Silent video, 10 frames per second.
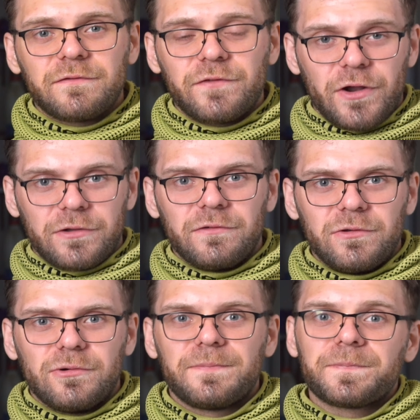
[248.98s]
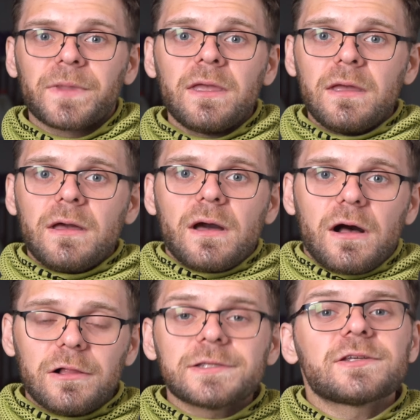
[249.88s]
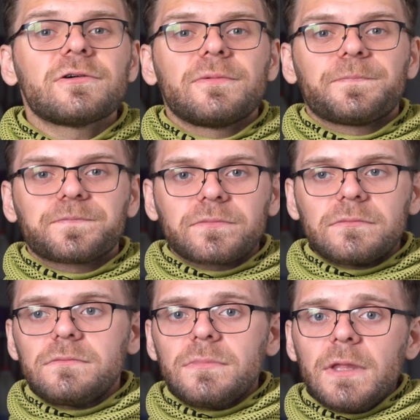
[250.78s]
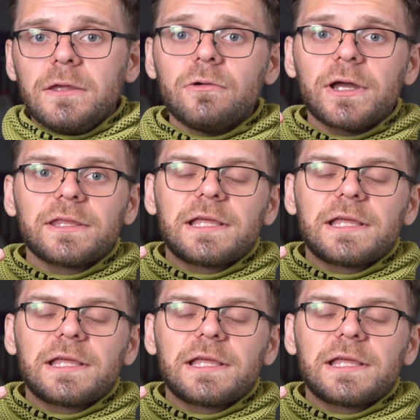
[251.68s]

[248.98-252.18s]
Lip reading: in front of you. Also, you can